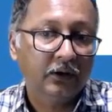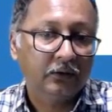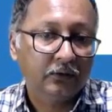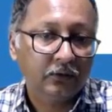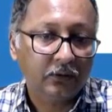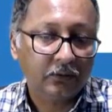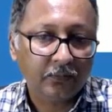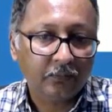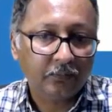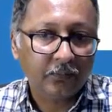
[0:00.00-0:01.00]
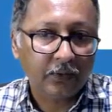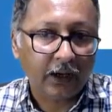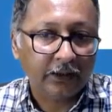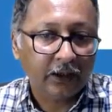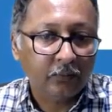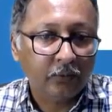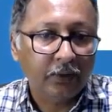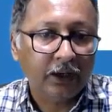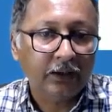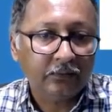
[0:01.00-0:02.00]
So other book
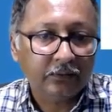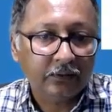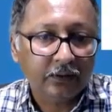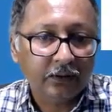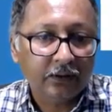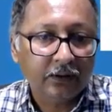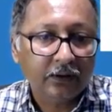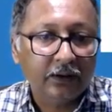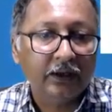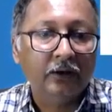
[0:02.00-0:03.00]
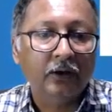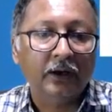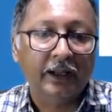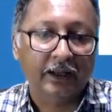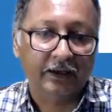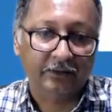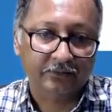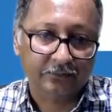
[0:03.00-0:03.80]
balance did not decrease.